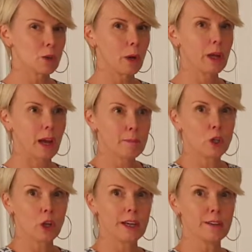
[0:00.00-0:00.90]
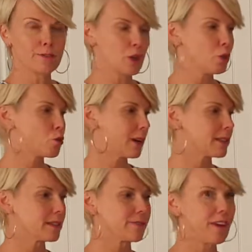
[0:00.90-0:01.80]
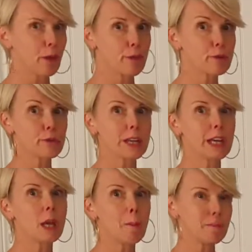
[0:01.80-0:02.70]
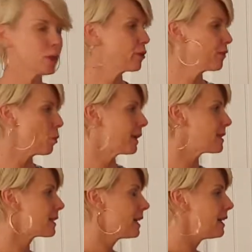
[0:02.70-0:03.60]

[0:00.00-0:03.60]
So I, am looking for new dresses, found three beautiful ones.